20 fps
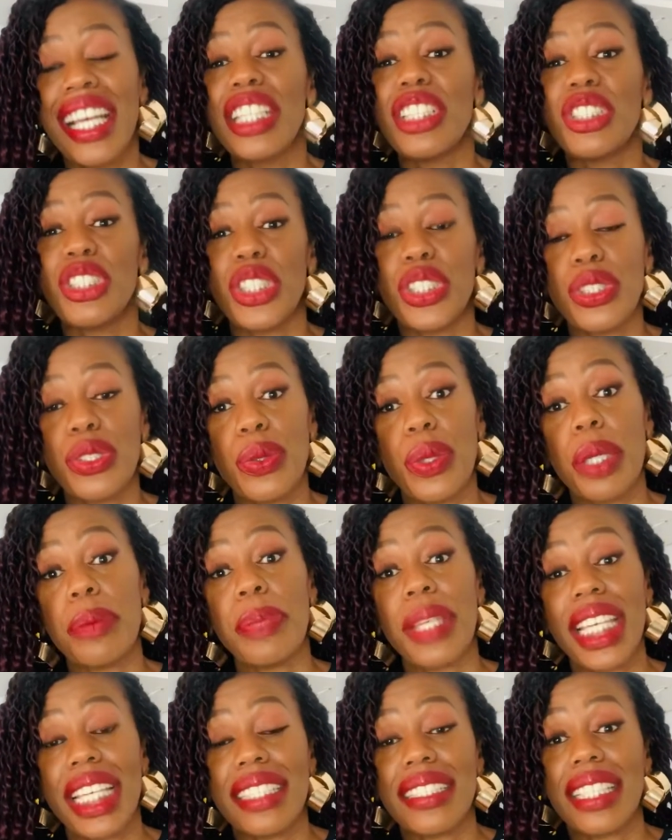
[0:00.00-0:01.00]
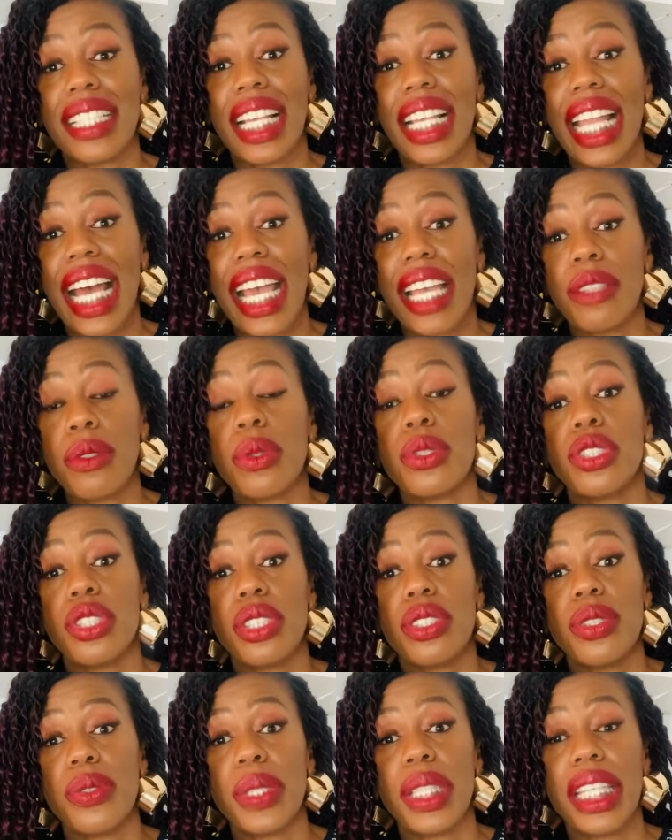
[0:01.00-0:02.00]
just to appease a client or
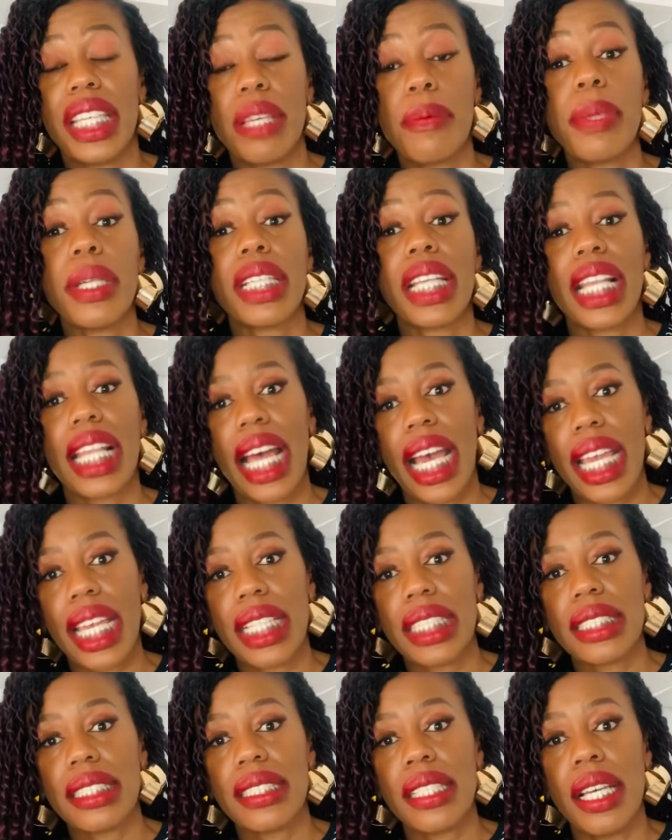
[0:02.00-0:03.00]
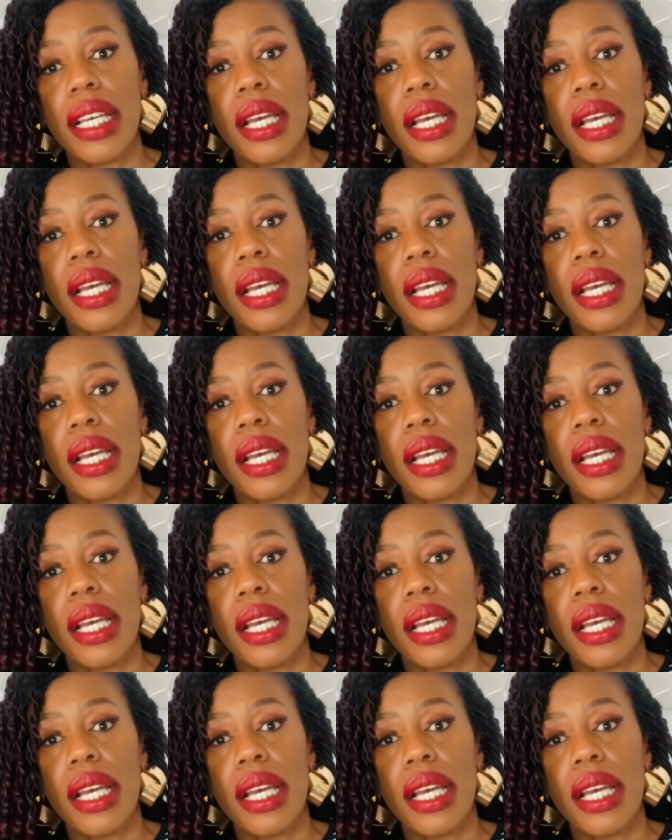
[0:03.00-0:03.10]
just to keep a client,